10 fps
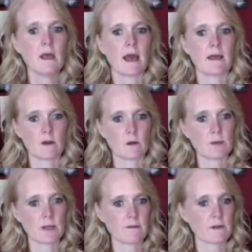And there are
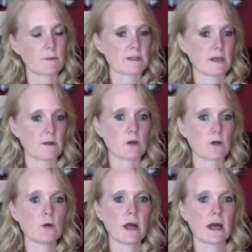plenty of therapists out there
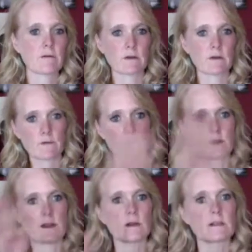who have
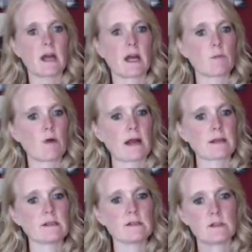converted their entire
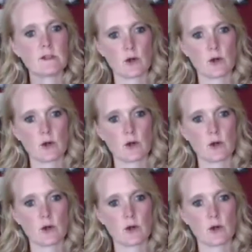practice to